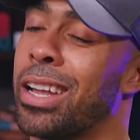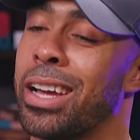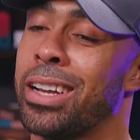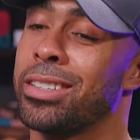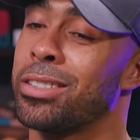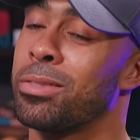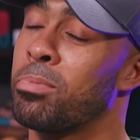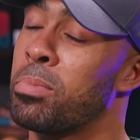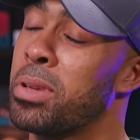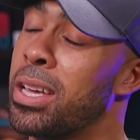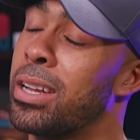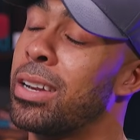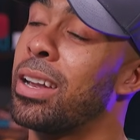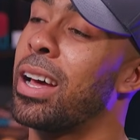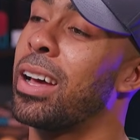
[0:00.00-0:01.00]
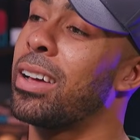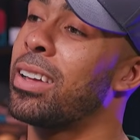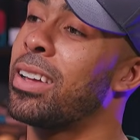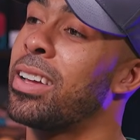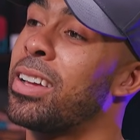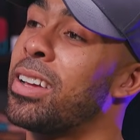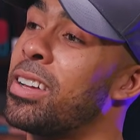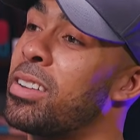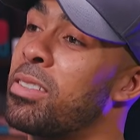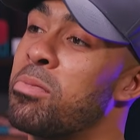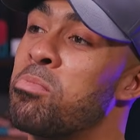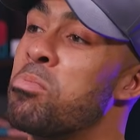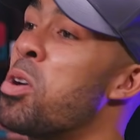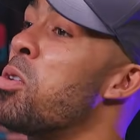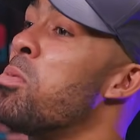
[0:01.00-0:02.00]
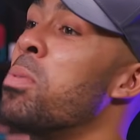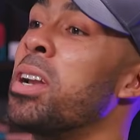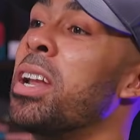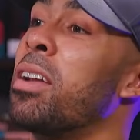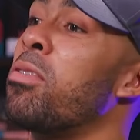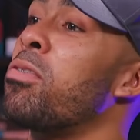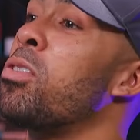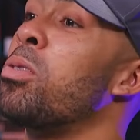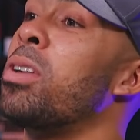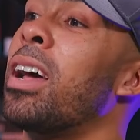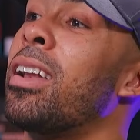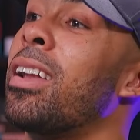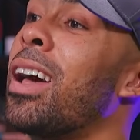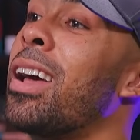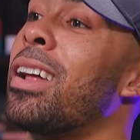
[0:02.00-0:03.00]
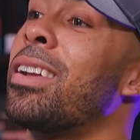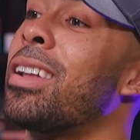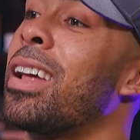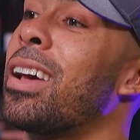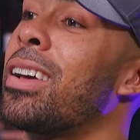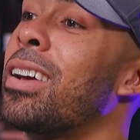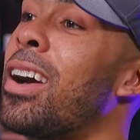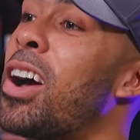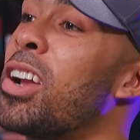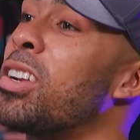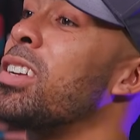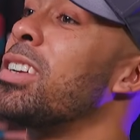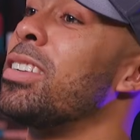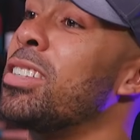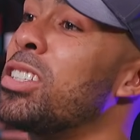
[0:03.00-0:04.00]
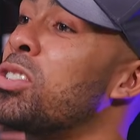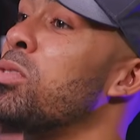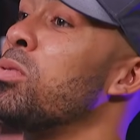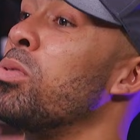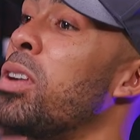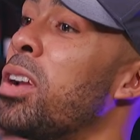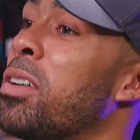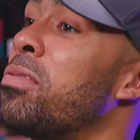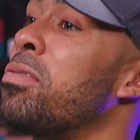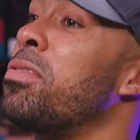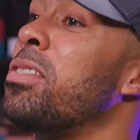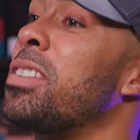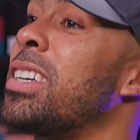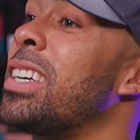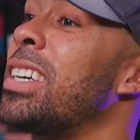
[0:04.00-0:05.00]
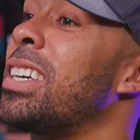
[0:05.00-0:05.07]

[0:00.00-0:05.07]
just be in that moment and feel that that unconditional love.